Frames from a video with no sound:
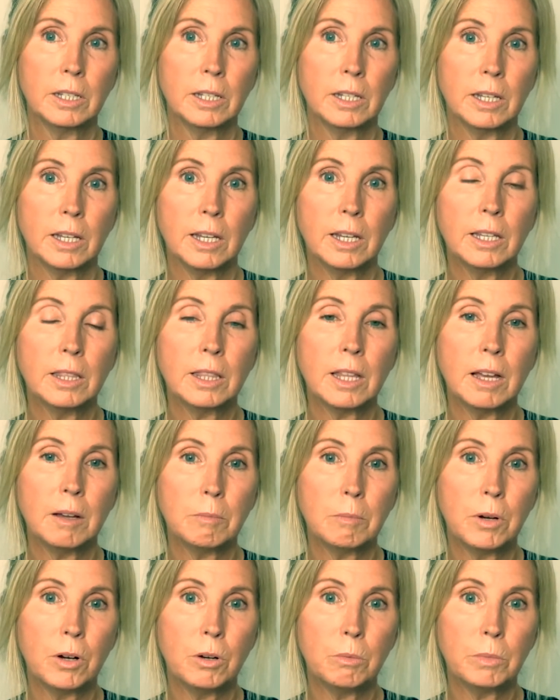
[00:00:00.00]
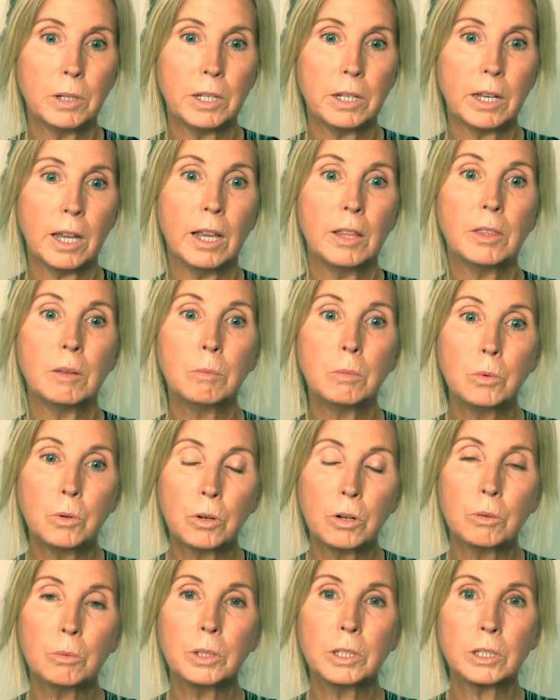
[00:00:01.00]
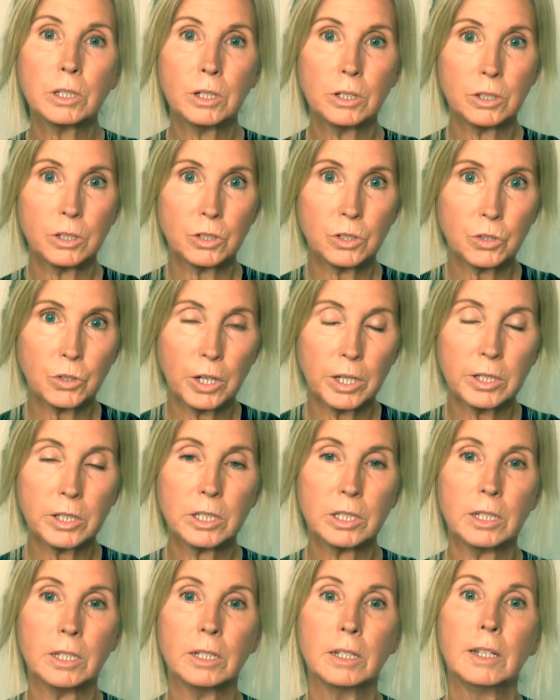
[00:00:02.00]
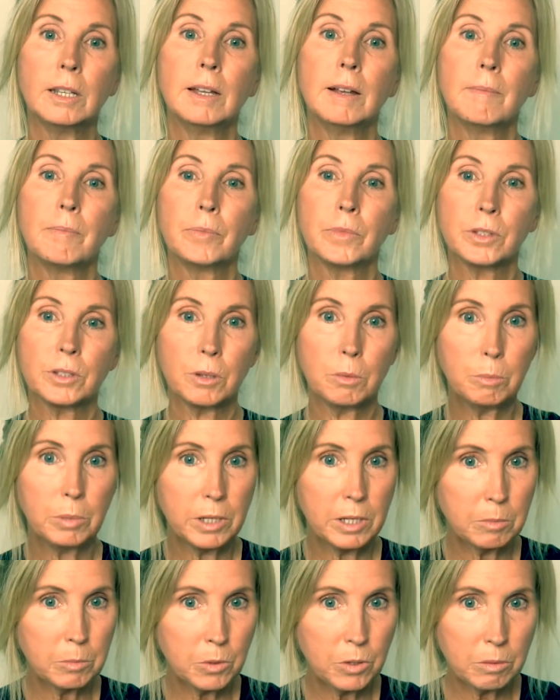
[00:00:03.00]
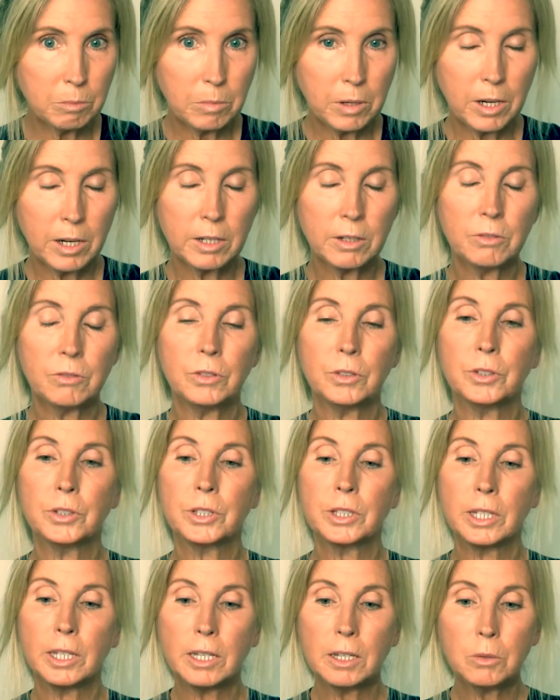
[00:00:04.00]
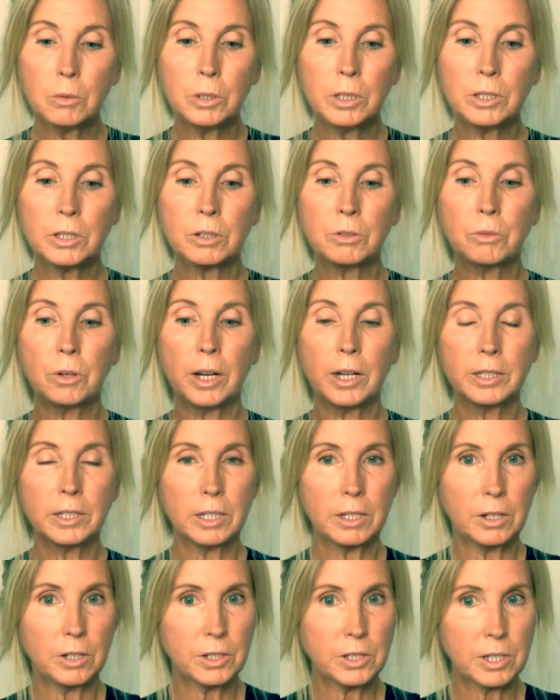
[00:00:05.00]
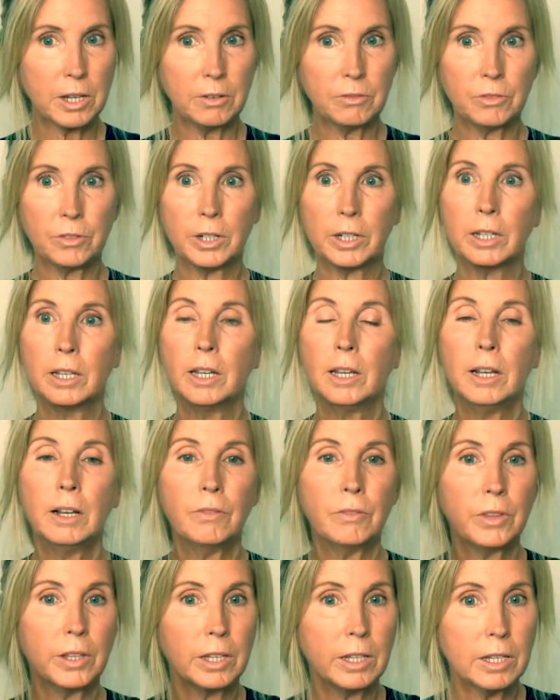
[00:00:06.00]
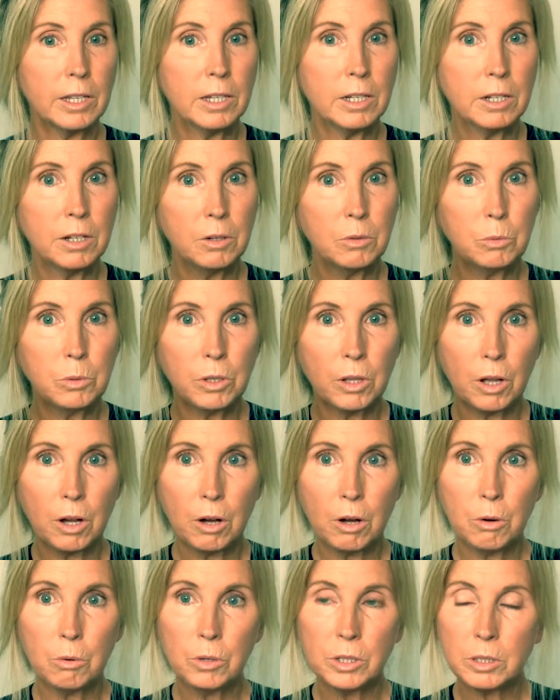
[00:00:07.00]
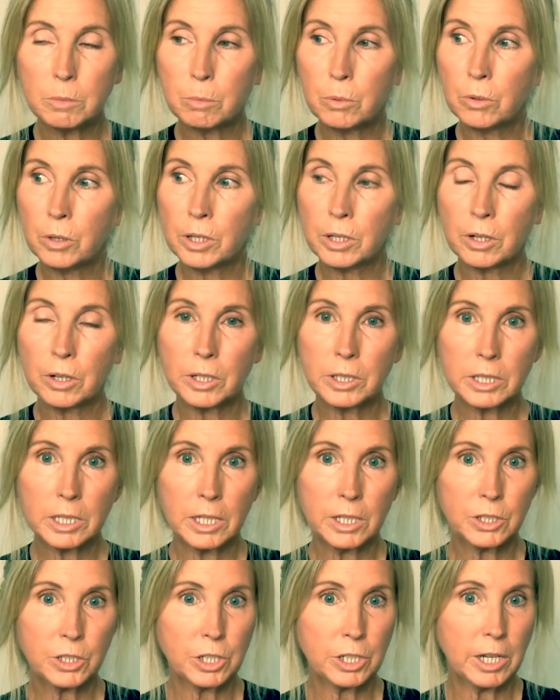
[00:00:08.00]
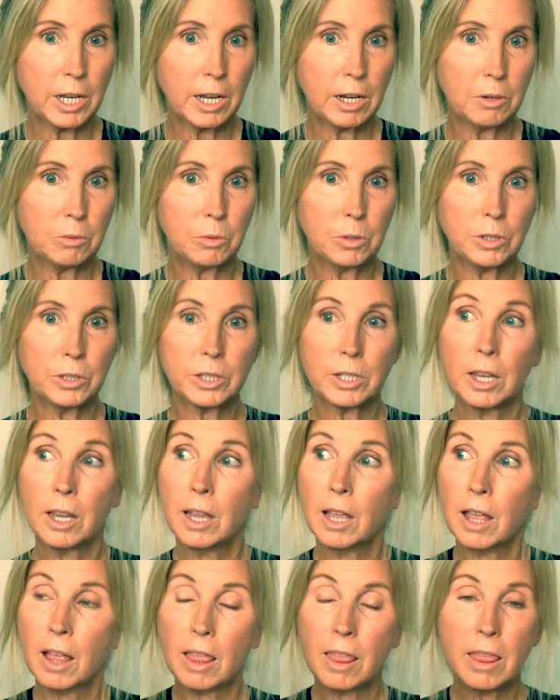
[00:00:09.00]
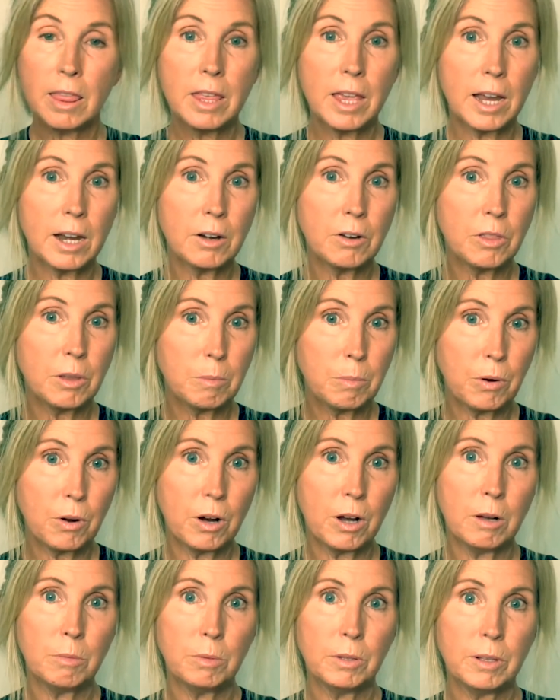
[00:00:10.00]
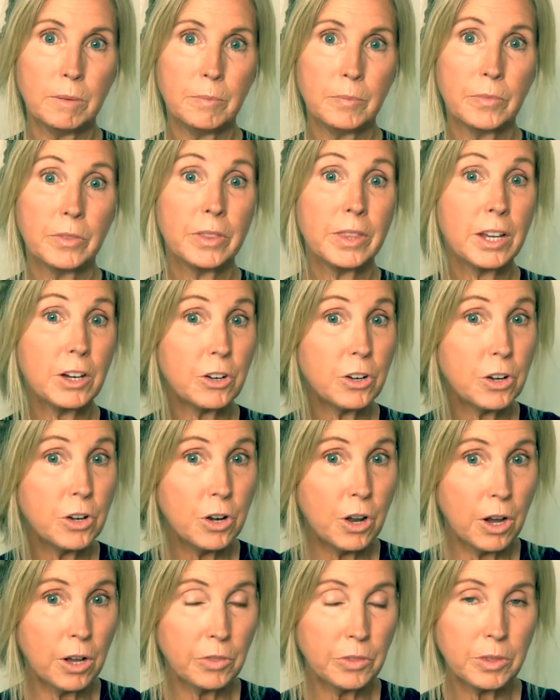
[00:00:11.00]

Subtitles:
in that moment. And the more we start to trust it, so being more mindful, seeing when it's arising or suffering, the ego will always point our attention outwards. They're the problem. They're not the